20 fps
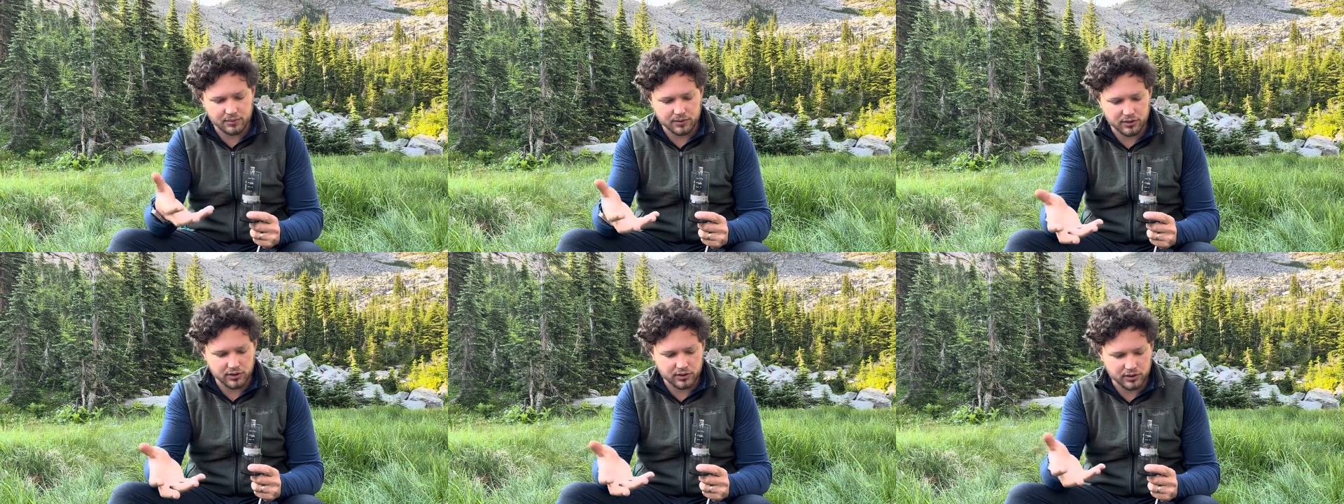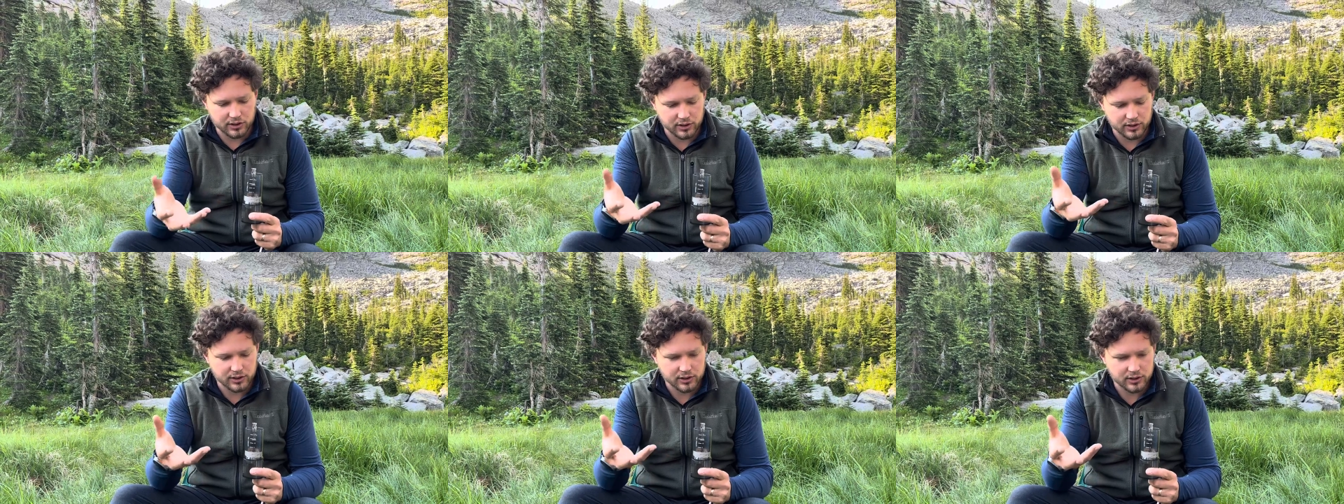
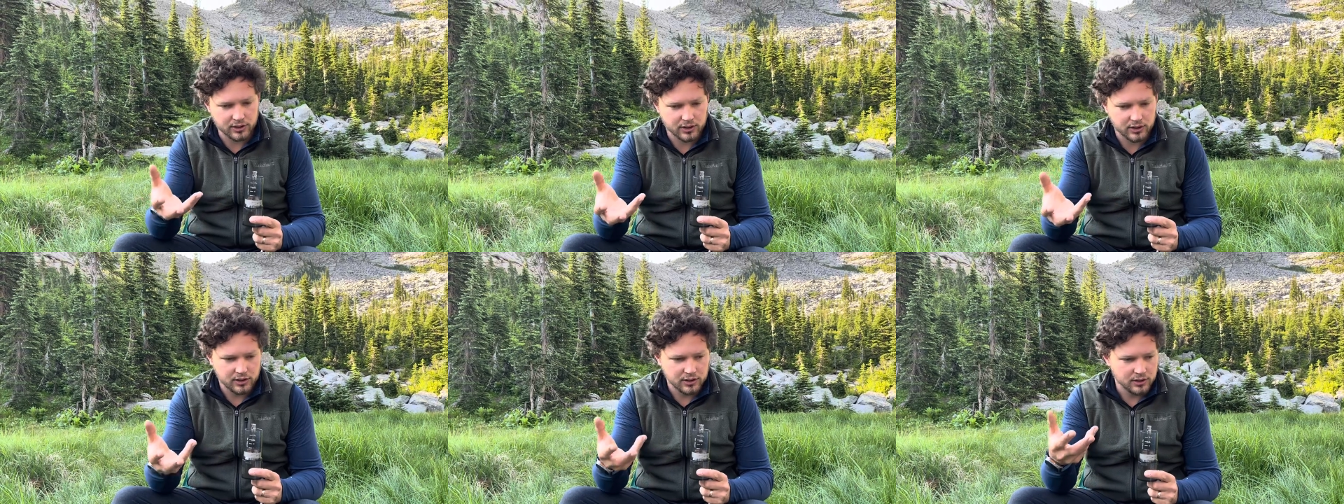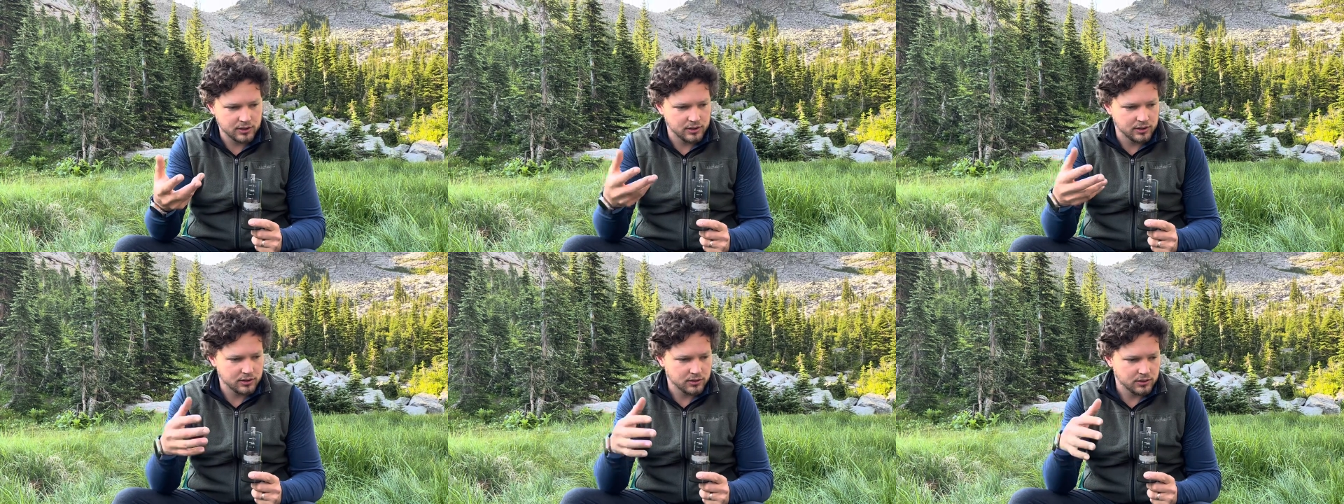per
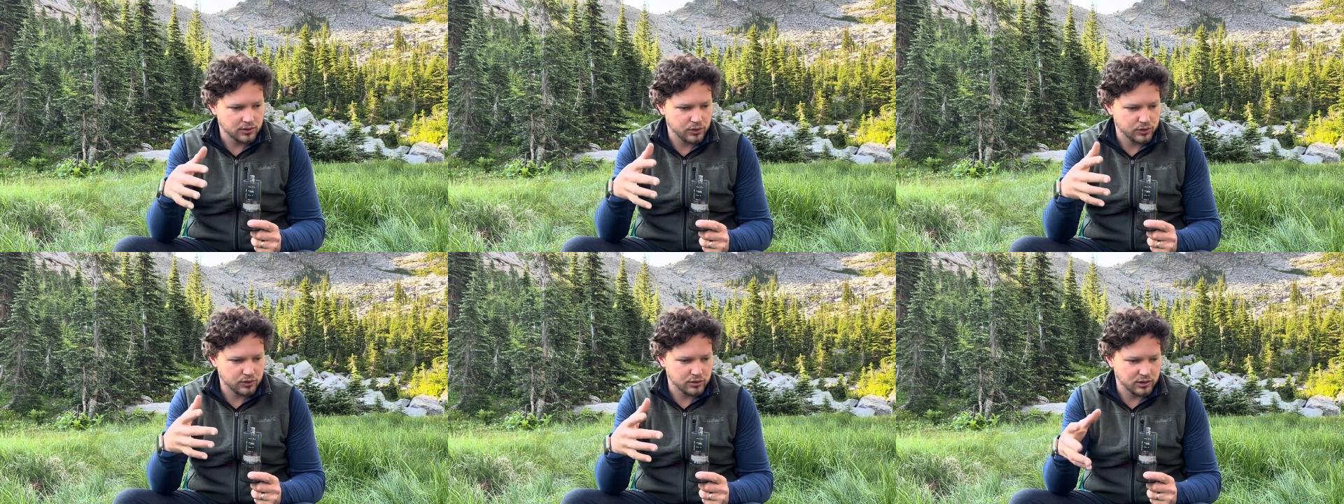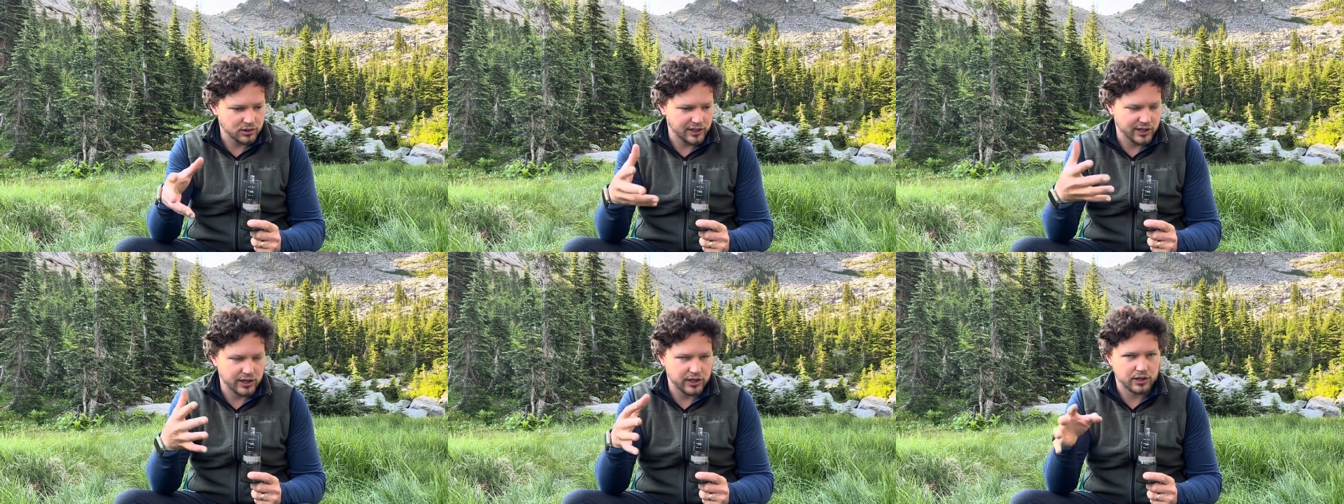
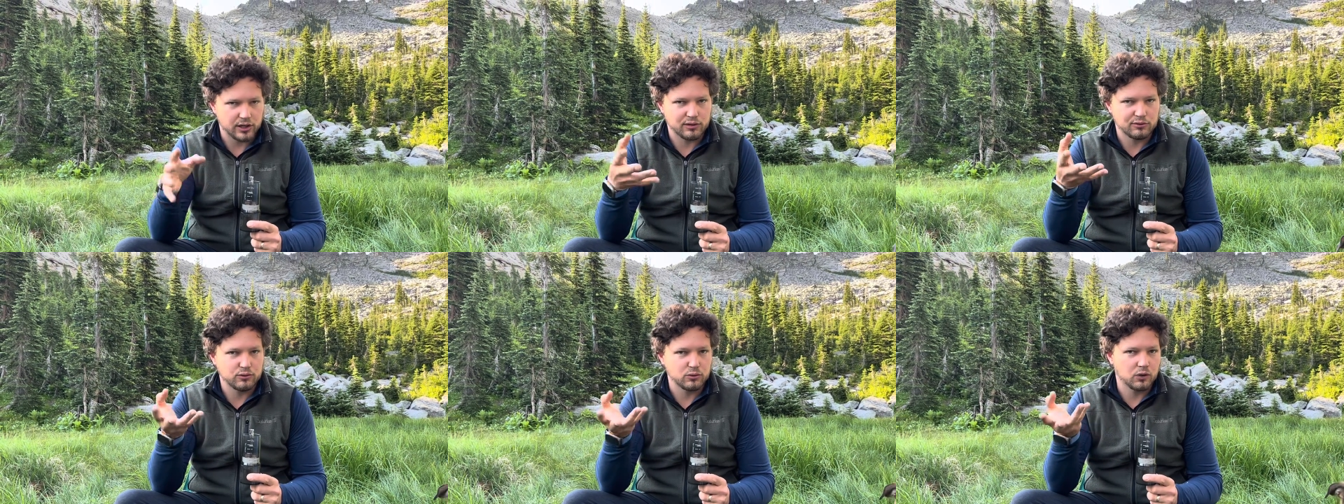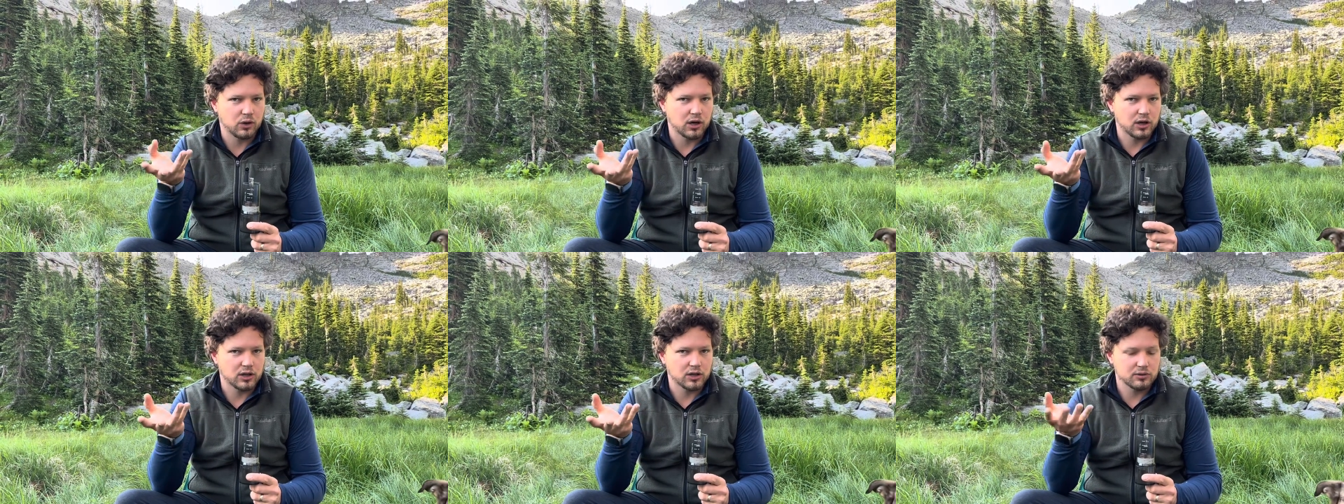liter of
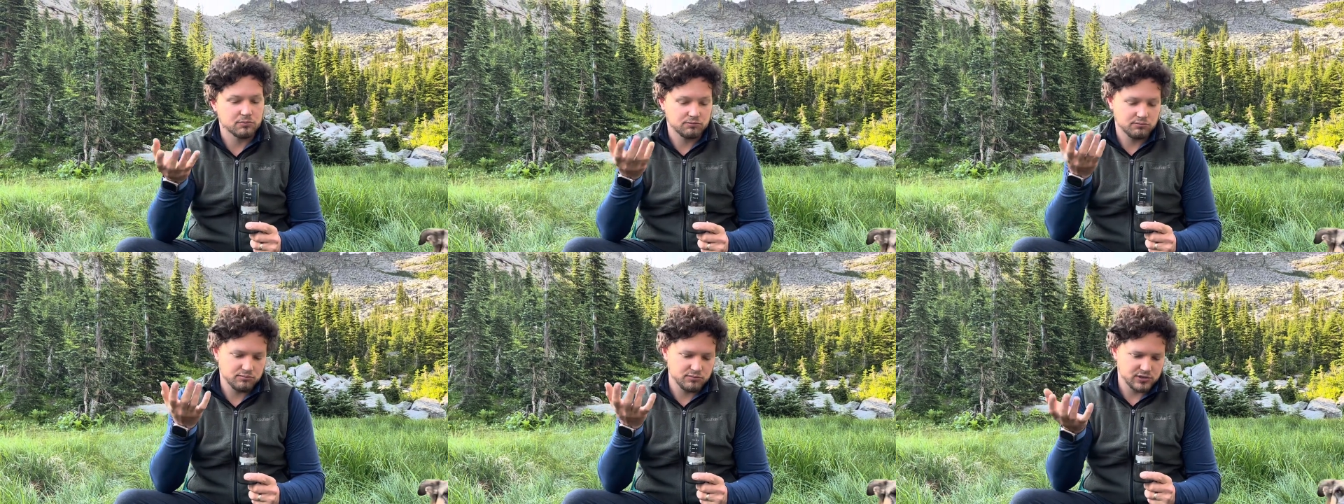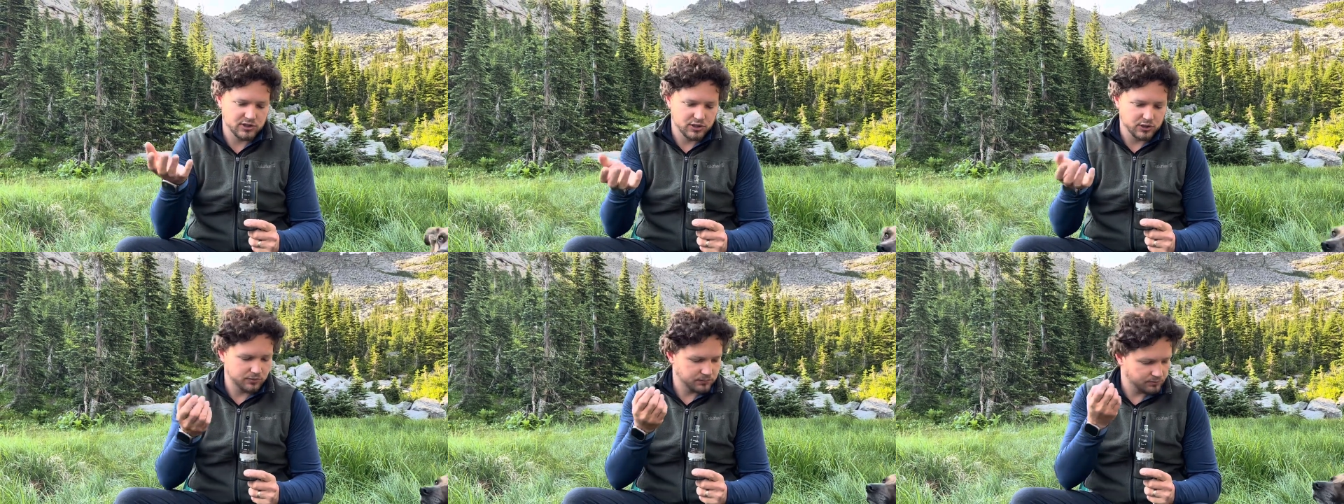water. So